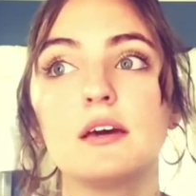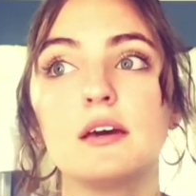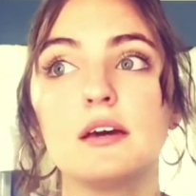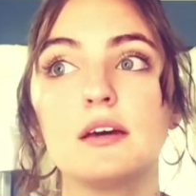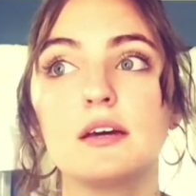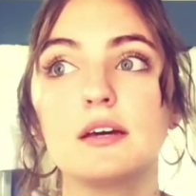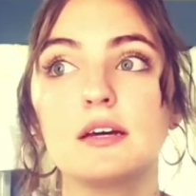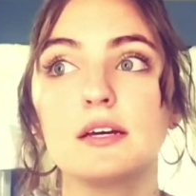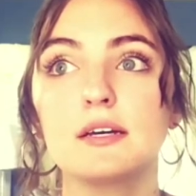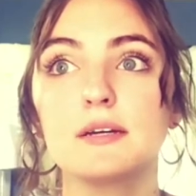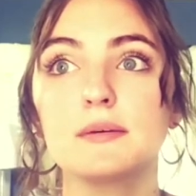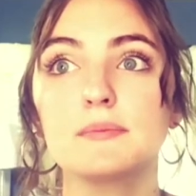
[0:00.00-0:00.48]

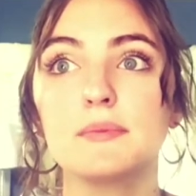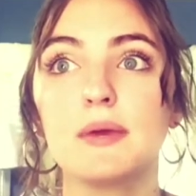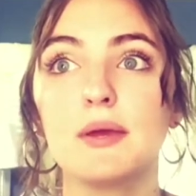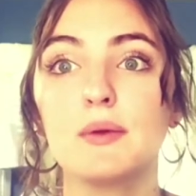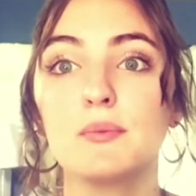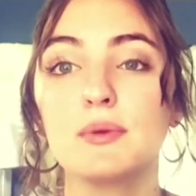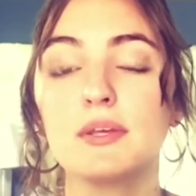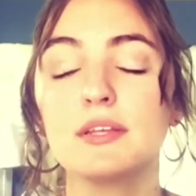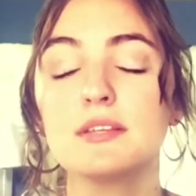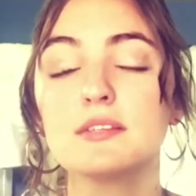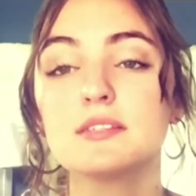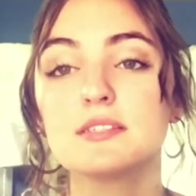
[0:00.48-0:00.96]
and
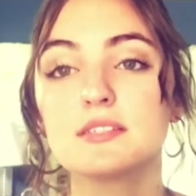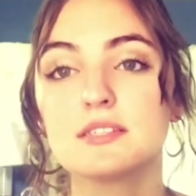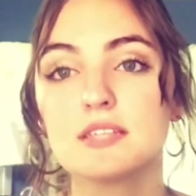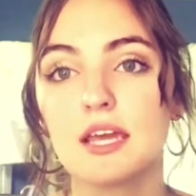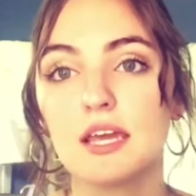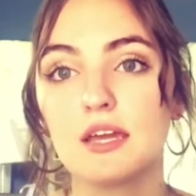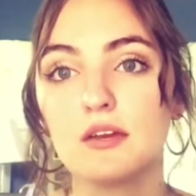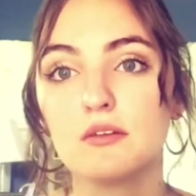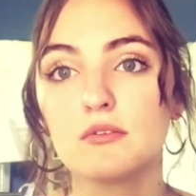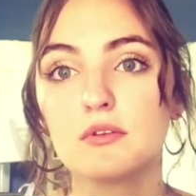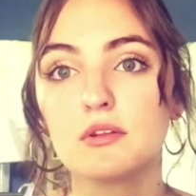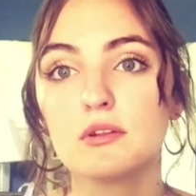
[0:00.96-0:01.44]
we
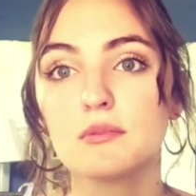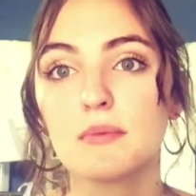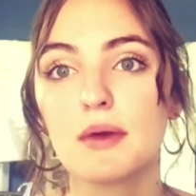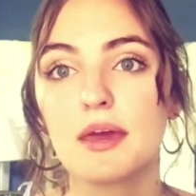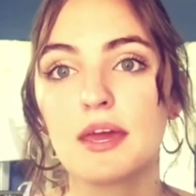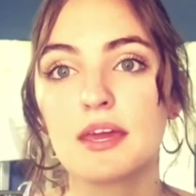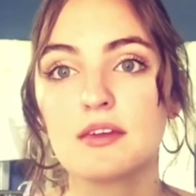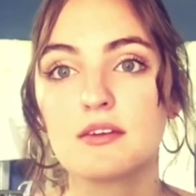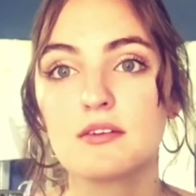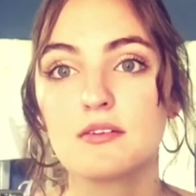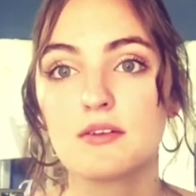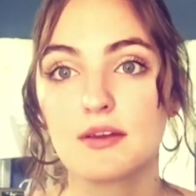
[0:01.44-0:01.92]
stayed with
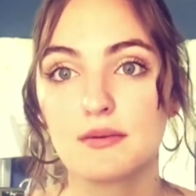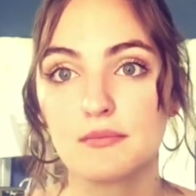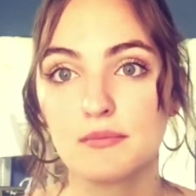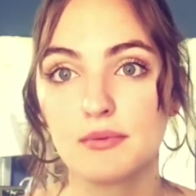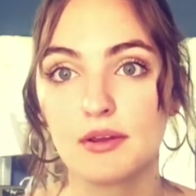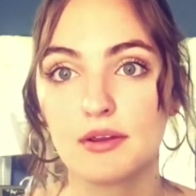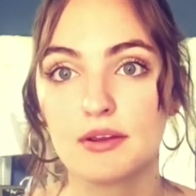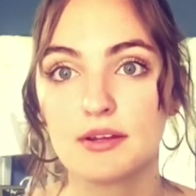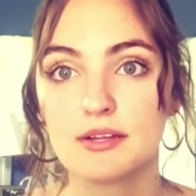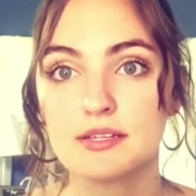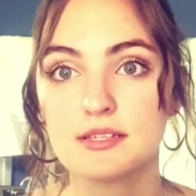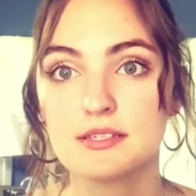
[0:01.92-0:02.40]
my
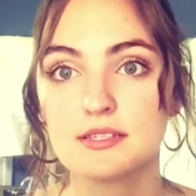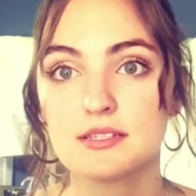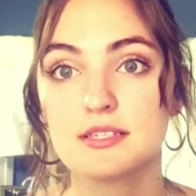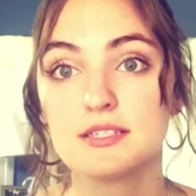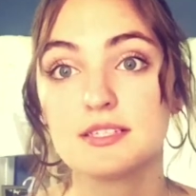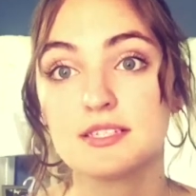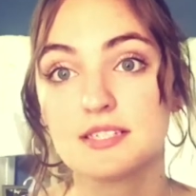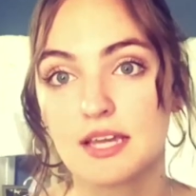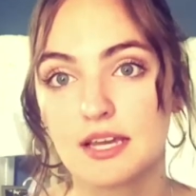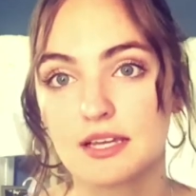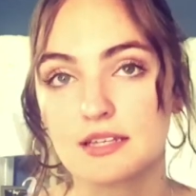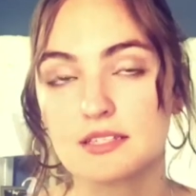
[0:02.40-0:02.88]
grandparents in
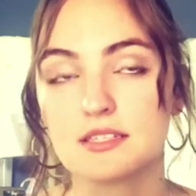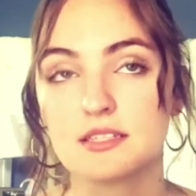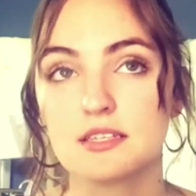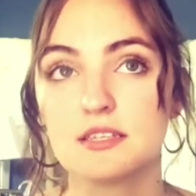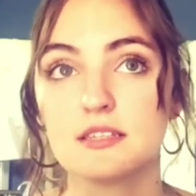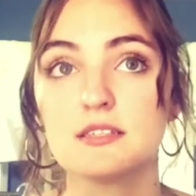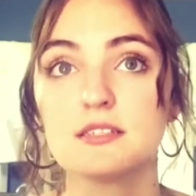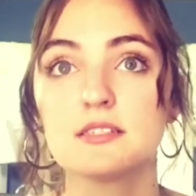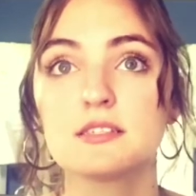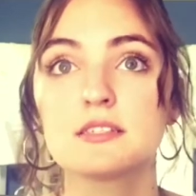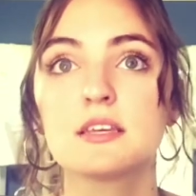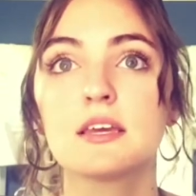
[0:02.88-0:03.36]

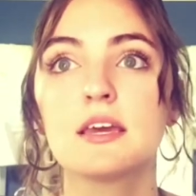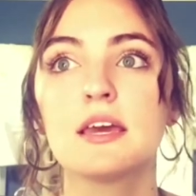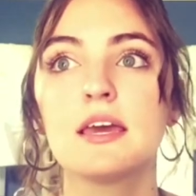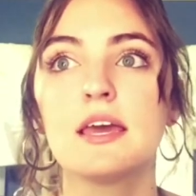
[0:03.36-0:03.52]
Texas,